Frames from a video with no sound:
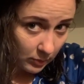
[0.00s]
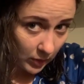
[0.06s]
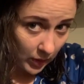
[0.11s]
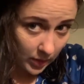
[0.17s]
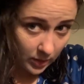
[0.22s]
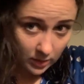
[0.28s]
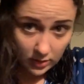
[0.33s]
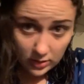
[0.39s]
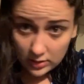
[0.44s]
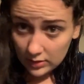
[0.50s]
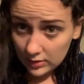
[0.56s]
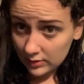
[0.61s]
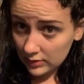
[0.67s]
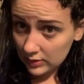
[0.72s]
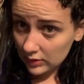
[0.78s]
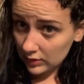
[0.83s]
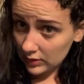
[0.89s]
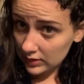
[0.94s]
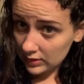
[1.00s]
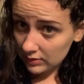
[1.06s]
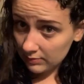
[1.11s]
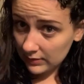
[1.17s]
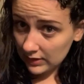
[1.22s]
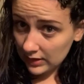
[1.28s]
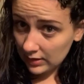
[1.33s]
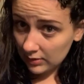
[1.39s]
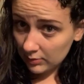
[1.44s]
part. So this is
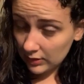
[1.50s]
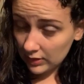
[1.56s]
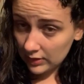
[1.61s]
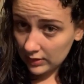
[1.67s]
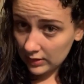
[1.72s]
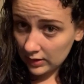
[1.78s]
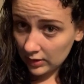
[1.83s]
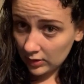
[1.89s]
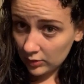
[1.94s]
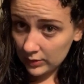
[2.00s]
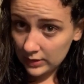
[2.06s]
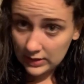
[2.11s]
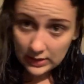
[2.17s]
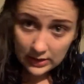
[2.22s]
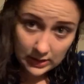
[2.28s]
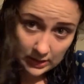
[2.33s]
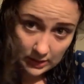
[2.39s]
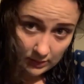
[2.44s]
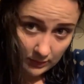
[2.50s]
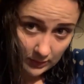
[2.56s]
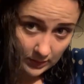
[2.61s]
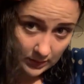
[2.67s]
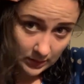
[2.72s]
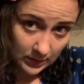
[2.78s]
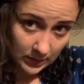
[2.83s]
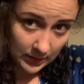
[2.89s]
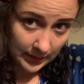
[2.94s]
my part that I always have,
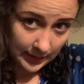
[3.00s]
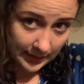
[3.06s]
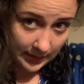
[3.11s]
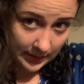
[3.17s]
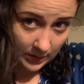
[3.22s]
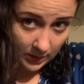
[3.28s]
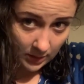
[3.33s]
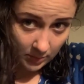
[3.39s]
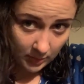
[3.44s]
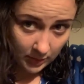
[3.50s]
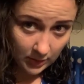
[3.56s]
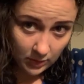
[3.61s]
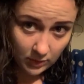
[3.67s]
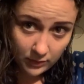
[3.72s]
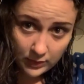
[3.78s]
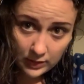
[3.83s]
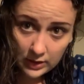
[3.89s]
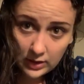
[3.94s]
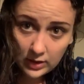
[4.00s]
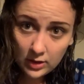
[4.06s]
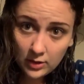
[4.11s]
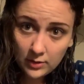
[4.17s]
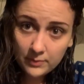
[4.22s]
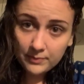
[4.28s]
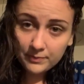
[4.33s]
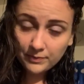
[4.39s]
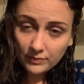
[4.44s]
and then I add in a part over here.
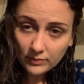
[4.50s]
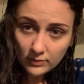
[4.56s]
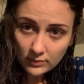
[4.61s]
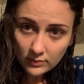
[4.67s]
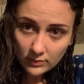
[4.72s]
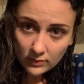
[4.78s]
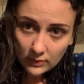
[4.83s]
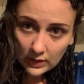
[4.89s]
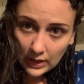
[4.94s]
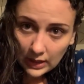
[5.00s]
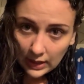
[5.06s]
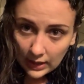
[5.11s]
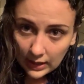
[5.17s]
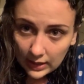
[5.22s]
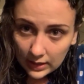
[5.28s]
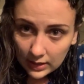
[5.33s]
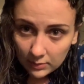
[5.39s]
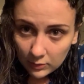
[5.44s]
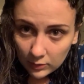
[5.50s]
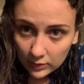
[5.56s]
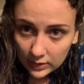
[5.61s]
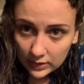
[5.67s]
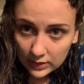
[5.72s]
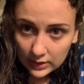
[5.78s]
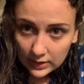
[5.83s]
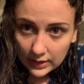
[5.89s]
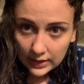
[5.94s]
I'm
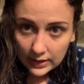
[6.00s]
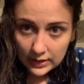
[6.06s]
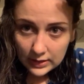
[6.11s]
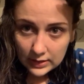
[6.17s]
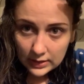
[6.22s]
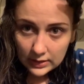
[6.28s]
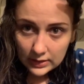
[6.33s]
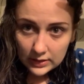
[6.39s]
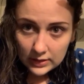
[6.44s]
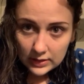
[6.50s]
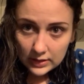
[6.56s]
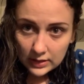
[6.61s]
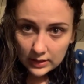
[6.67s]
going to take just